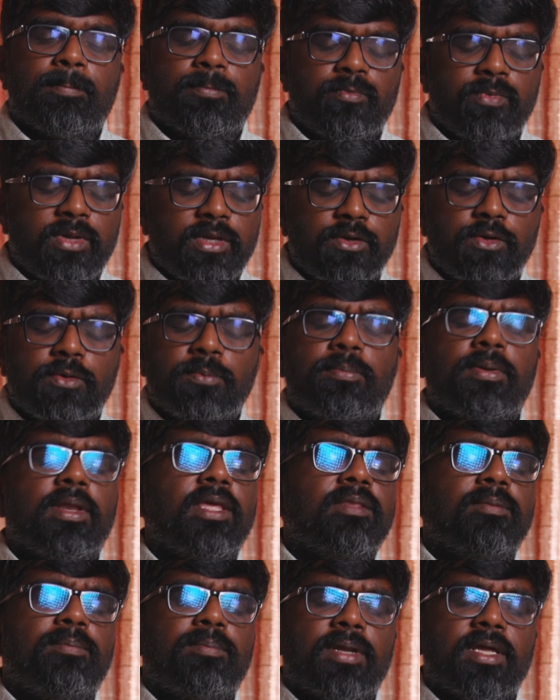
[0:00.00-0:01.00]
We need to pay
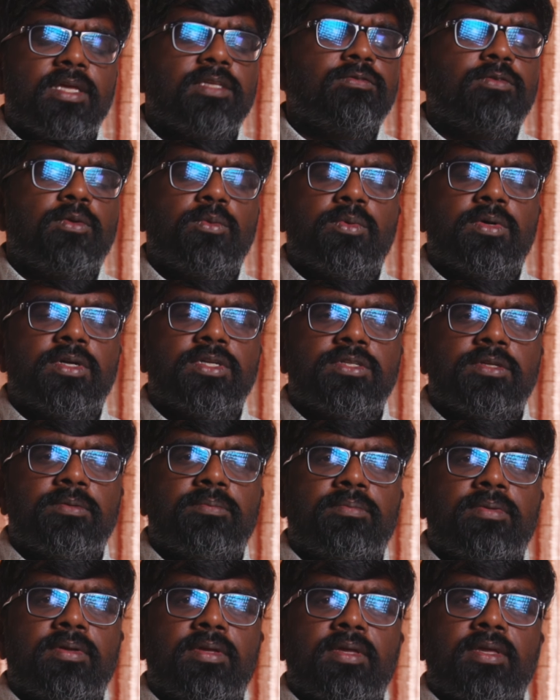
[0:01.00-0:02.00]
the price for
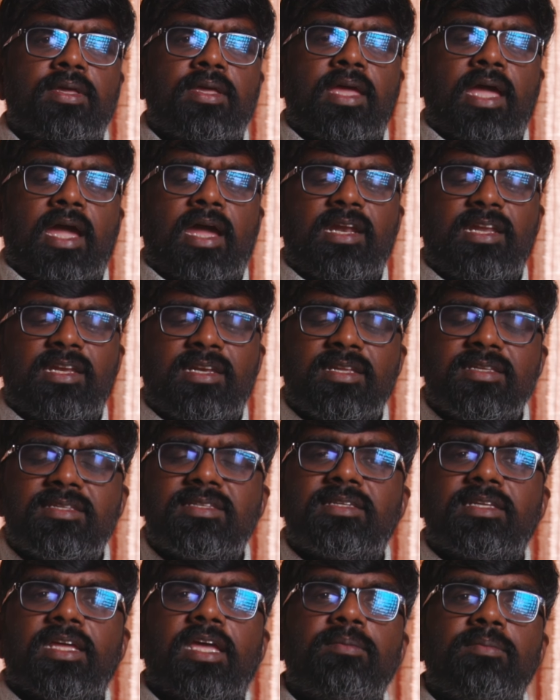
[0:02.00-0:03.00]
worship. And in
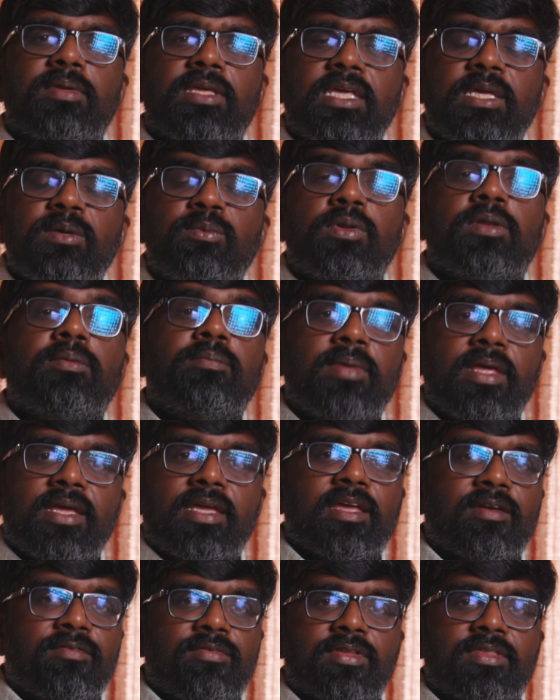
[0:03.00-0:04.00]
His time, He will
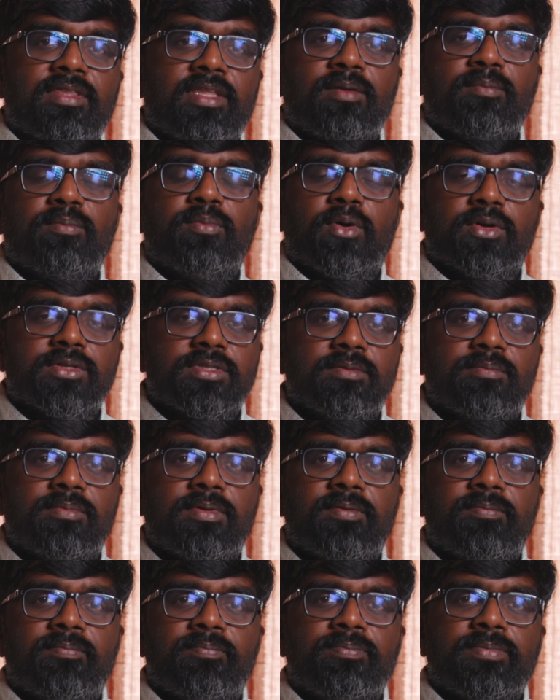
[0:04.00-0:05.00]
make everything
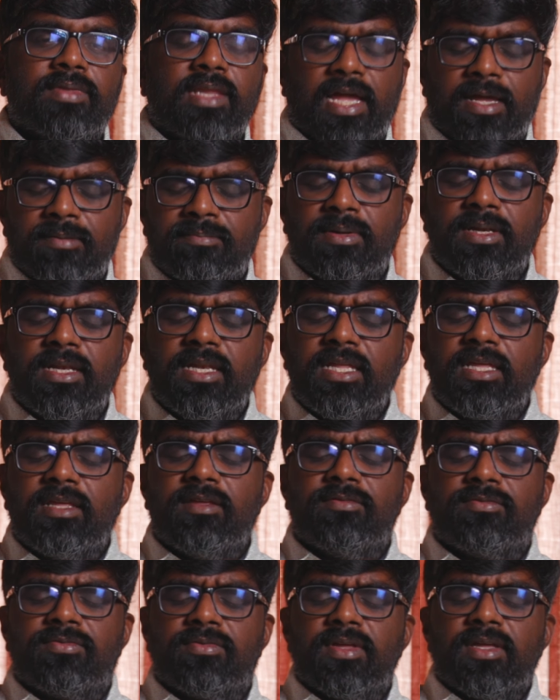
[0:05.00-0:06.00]
possible. I
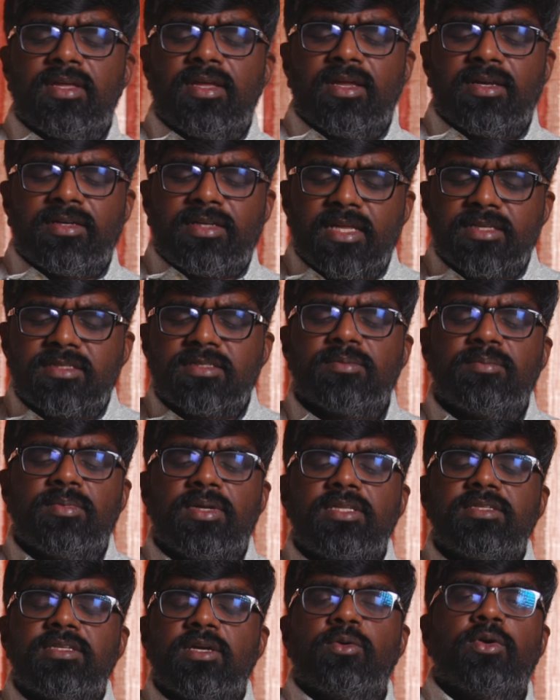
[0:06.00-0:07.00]
believe
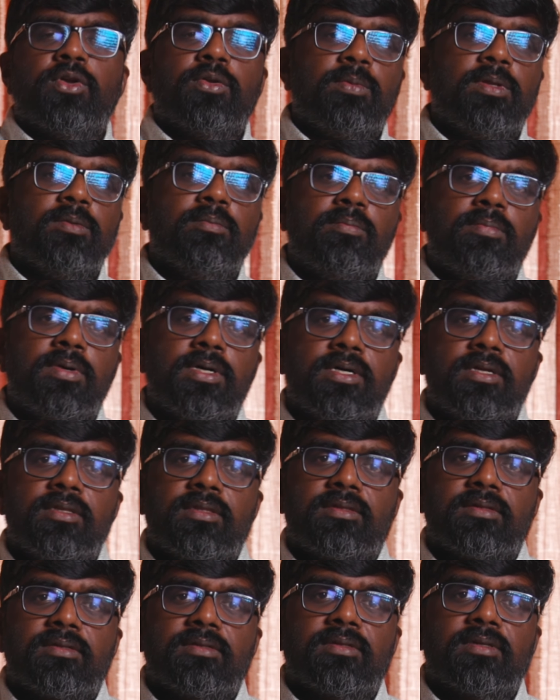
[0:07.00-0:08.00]
testimonies are going to be
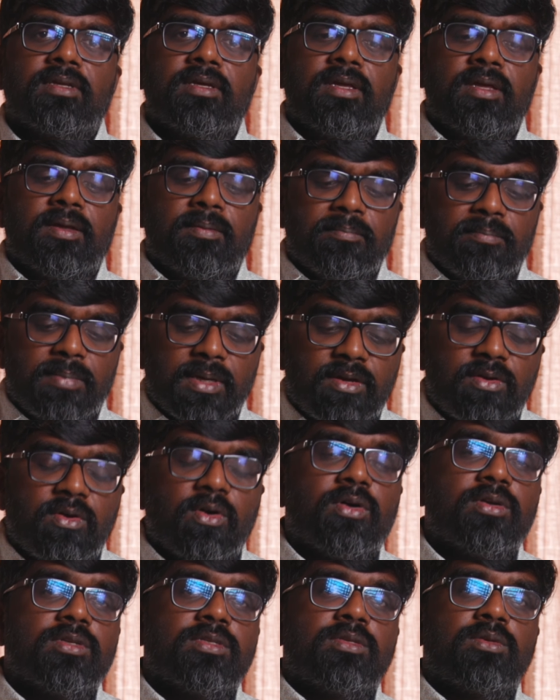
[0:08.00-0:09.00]
bought
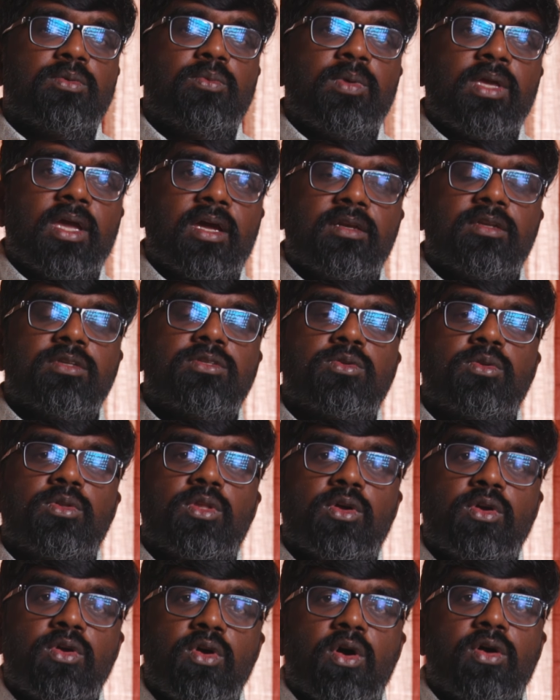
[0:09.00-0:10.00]
because we understood
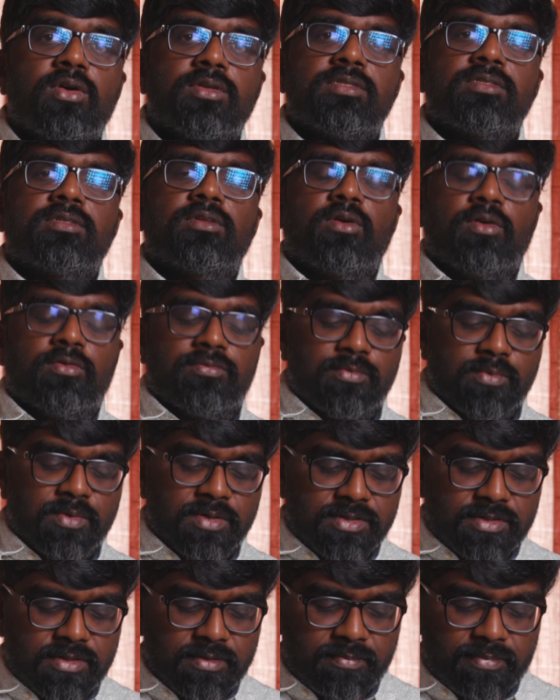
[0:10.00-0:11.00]
the cost of
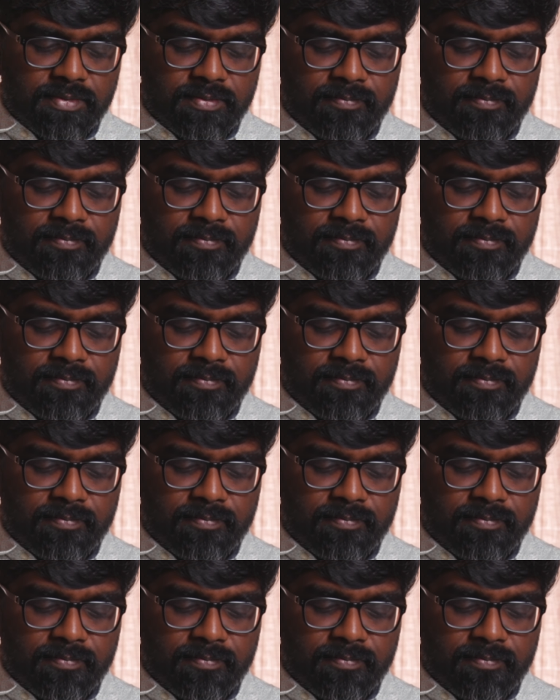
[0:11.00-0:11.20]
worship.